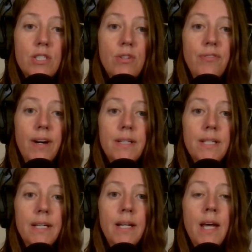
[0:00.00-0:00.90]
You find
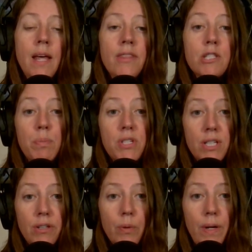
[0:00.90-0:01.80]
it, this
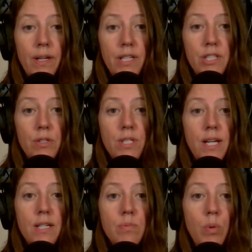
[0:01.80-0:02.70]
particular one I'm going to do today
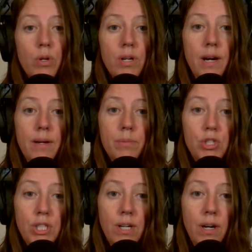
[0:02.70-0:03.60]
is more
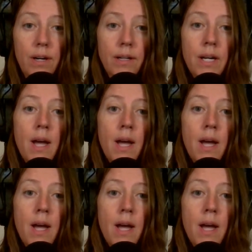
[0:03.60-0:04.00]
Qigong,